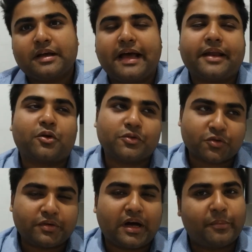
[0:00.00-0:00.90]
and
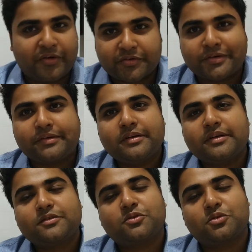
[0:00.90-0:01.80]
also arbitration.
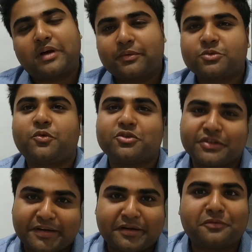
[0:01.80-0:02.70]
So I was
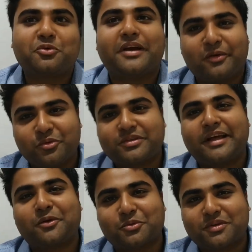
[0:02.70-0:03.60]
fortunate enough to get
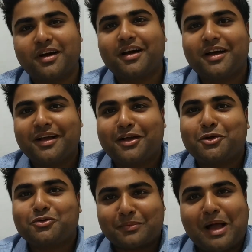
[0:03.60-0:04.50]
Luthra and Luthra.
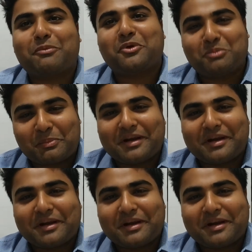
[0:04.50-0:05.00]
So I'm happy with my